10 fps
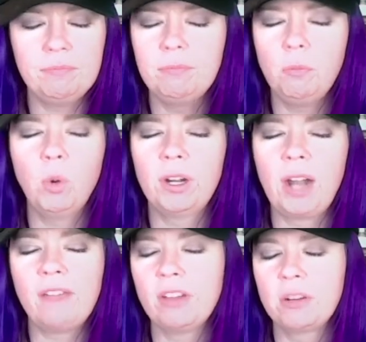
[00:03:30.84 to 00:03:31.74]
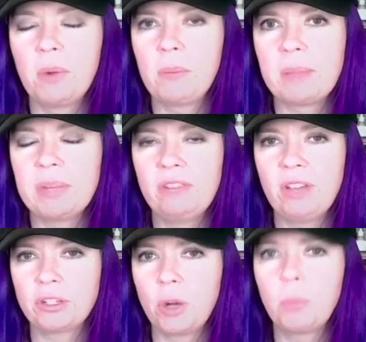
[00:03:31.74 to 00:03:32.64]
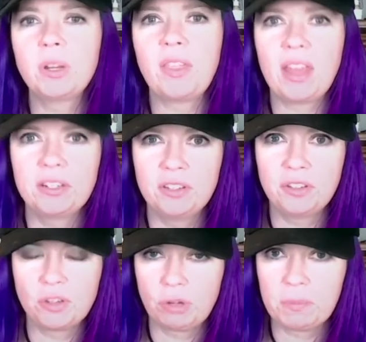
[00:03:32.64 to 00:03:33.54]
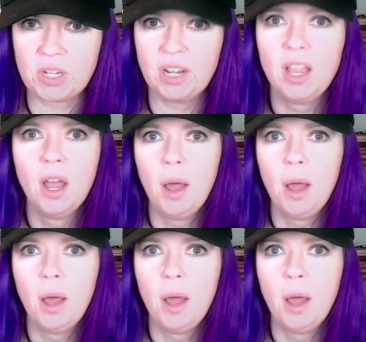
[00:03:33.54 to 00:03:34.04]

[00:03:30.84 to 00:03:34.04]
where I found them on my manufacturer. I'll put that in the description.